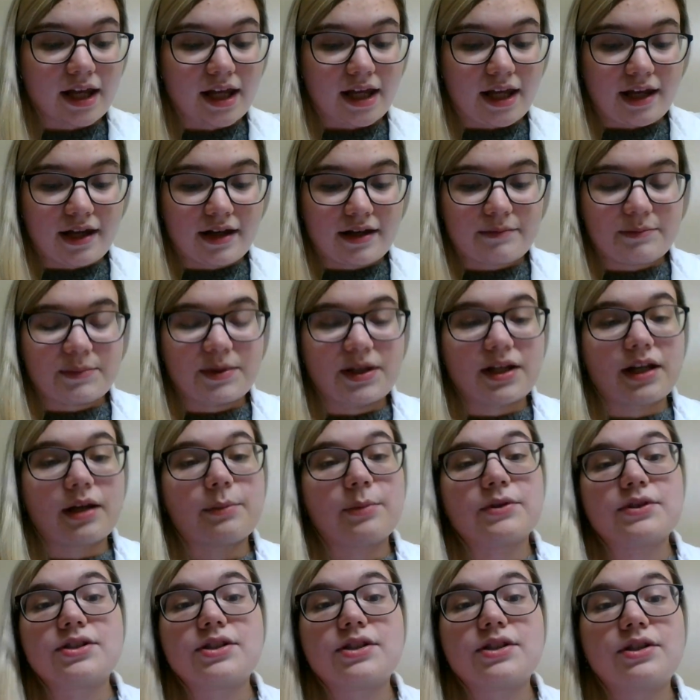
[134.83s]
and be
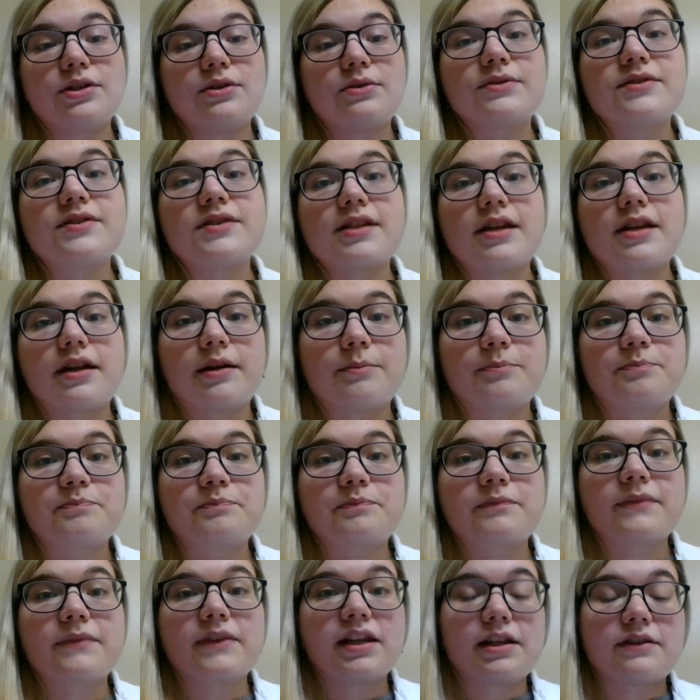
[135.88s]
able to use them
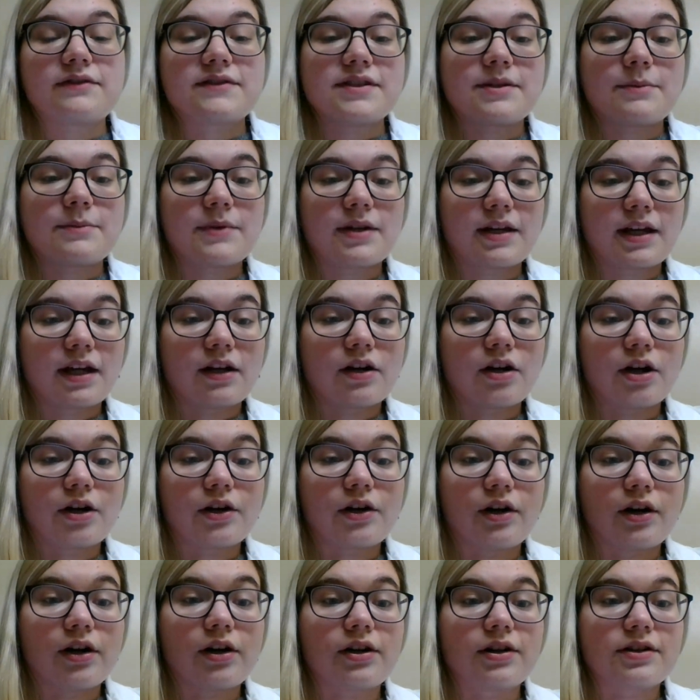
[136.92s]
if something
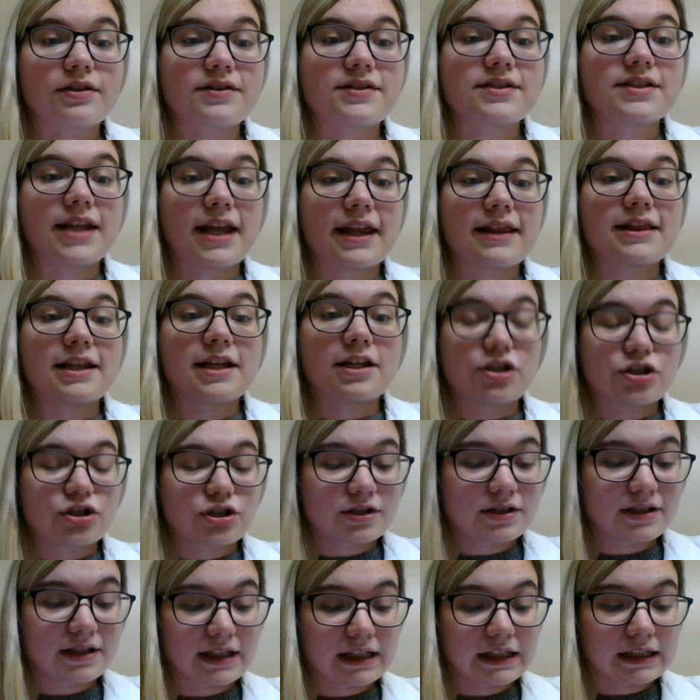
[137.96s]
occurs that they
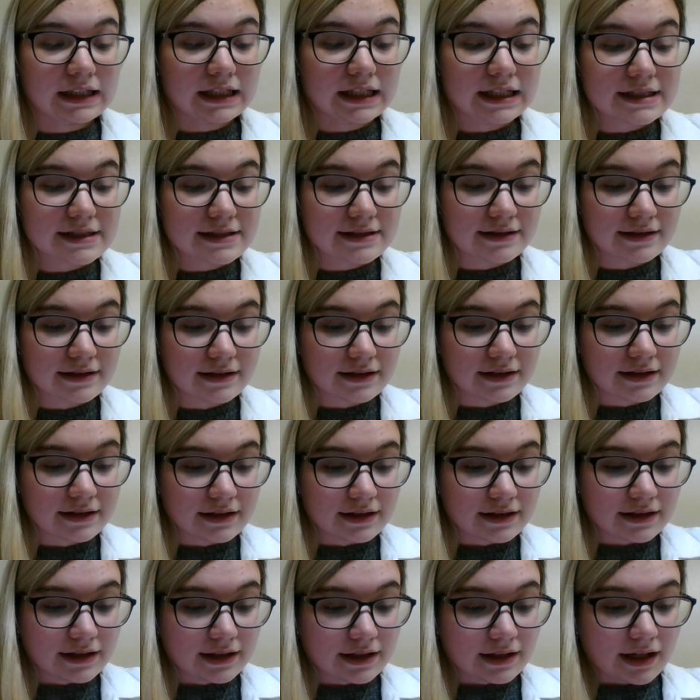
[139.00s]
should need it.
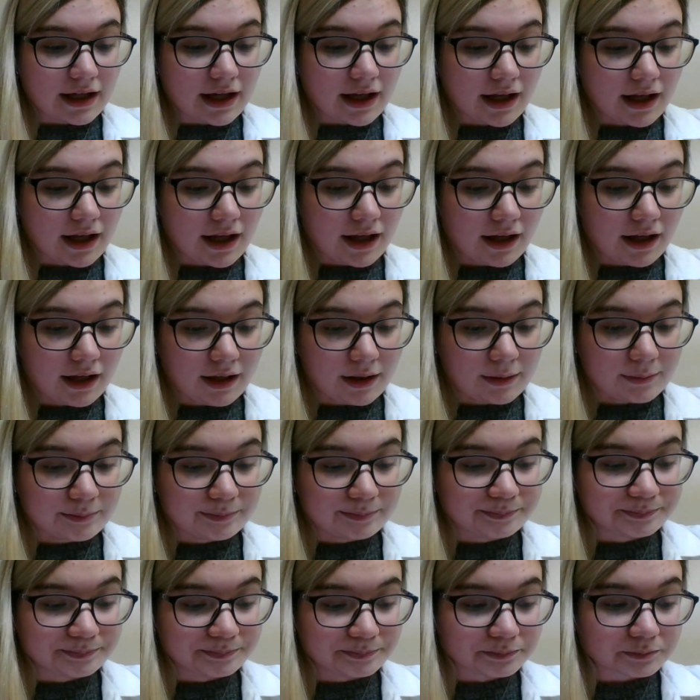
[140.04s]

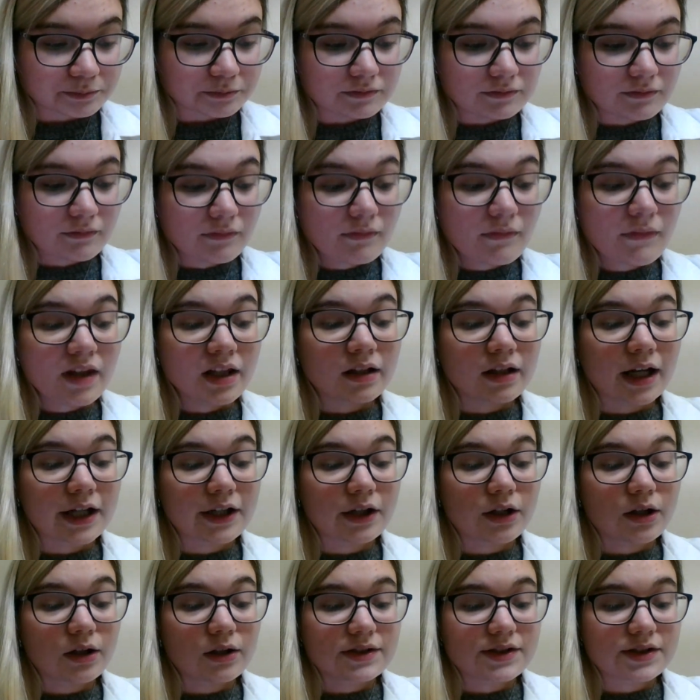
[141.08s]
I
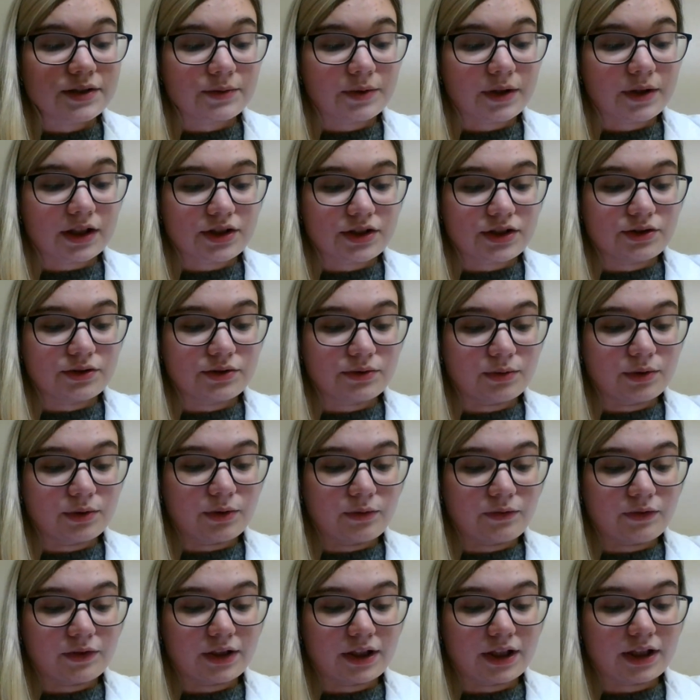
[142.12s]
also got to
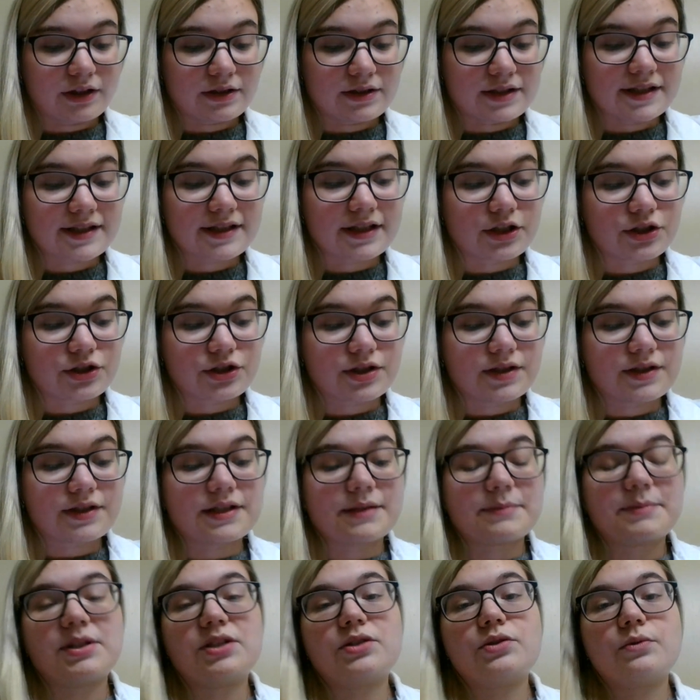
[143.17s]
overhear
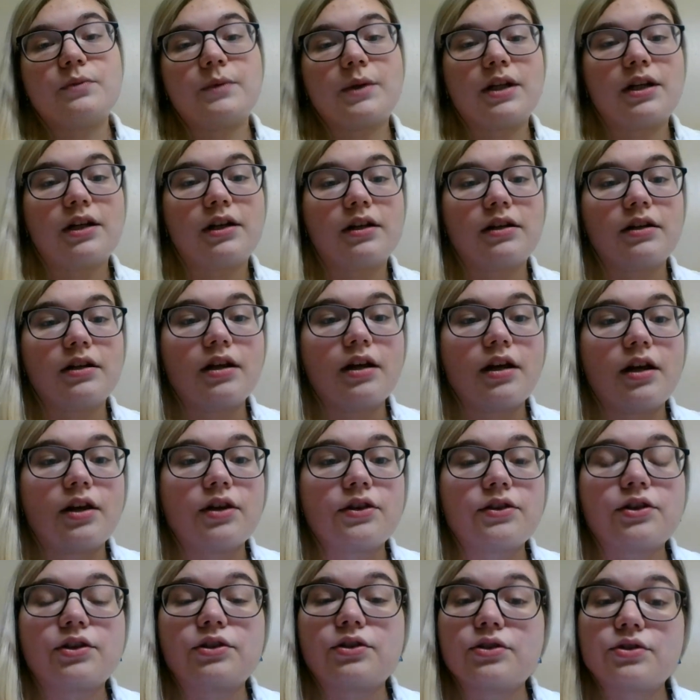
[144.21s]
discussions between
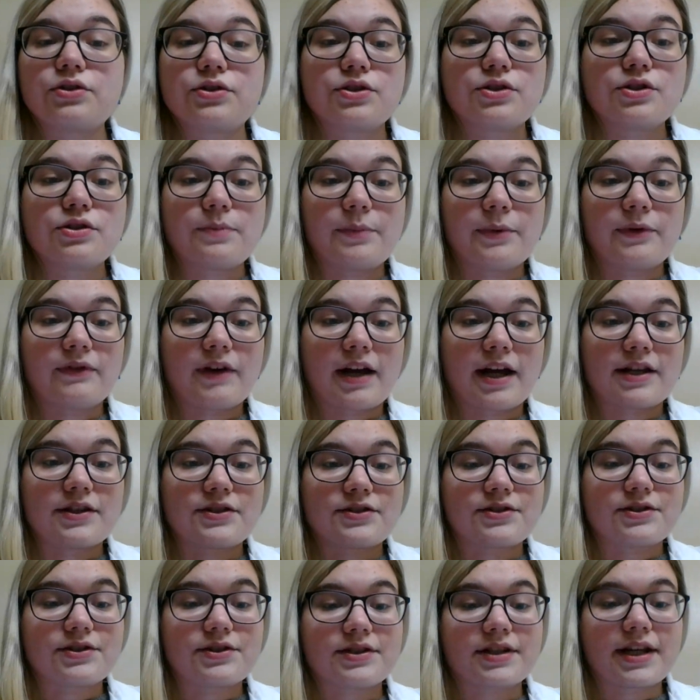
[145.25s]
the nurse
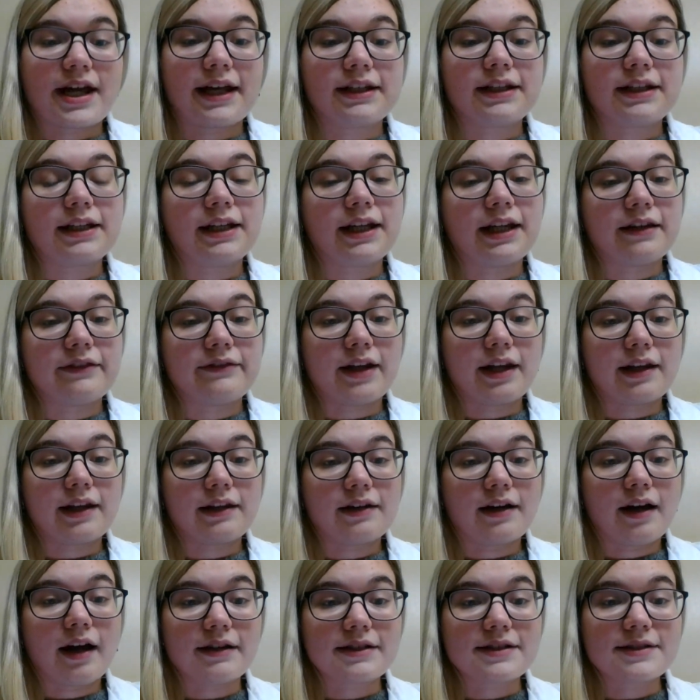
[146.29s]
supervisors at Lehigh Valley
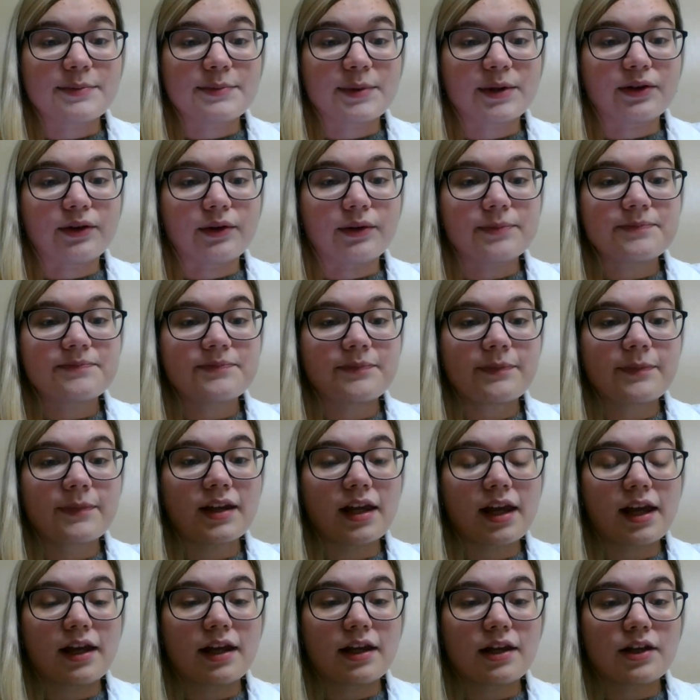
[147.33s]
Hospital
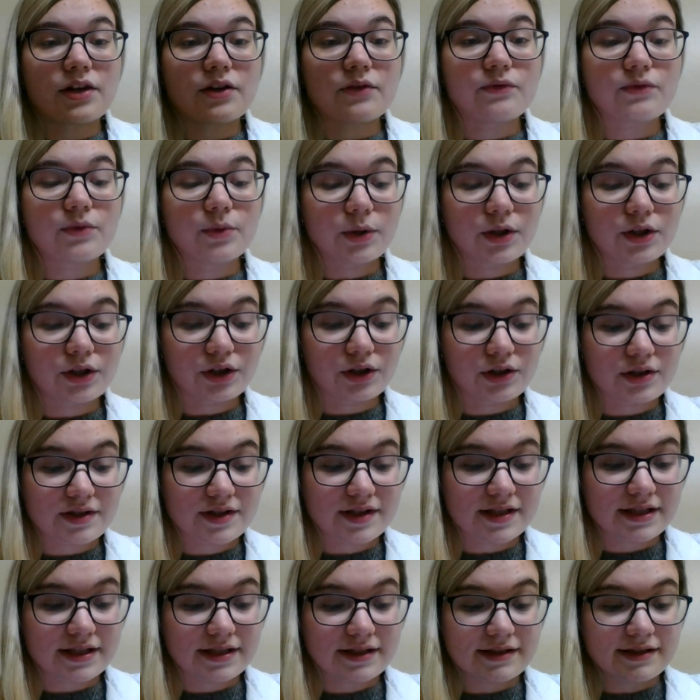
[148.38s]
and the floor
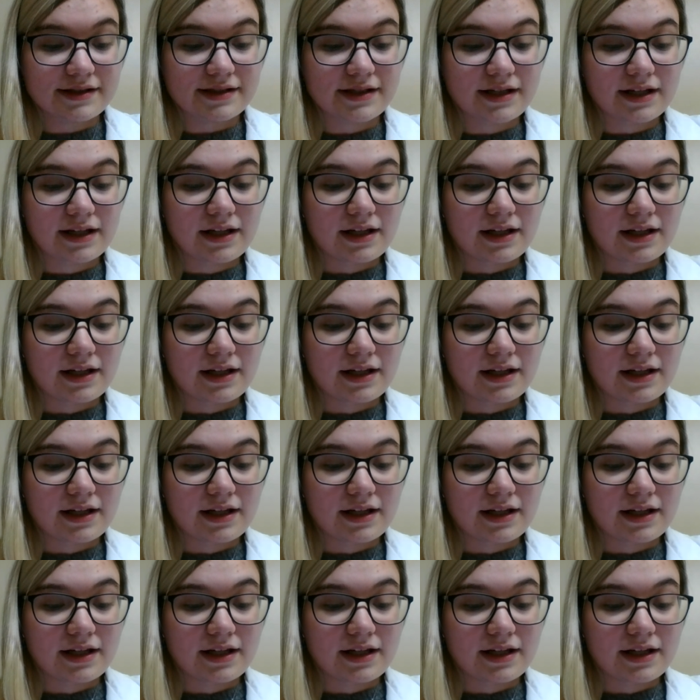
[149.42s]
nurses